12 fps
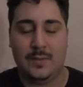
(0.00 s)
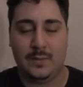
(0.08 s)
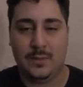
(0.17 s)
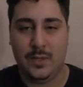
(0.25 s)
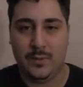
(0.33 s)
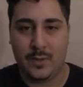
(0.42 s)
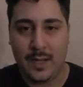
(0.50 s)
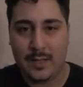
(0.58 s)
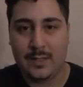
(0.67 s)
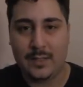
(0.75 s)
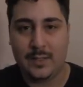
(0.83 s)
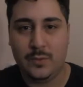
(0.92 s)
So now they're
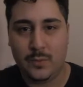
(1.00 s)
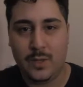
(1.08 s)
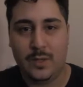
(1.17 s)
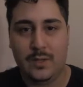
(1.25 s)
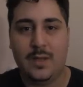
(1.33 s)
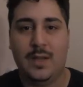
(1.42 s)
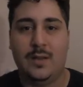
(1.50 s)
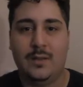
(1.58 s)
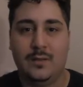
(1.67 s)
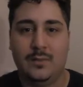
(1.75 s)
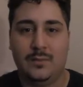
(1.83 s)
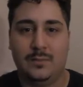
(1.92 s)
highlighted in red,
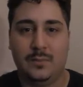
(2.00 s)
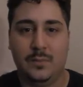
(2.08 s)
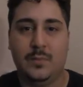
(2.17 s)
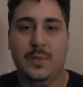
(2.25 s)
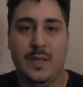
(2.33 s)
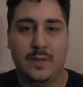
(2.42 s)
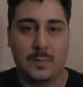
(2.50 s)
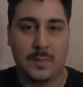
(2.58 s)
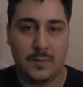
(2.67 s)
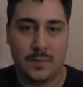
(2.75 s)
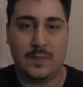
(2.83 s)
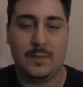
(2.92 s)
but they have to be 15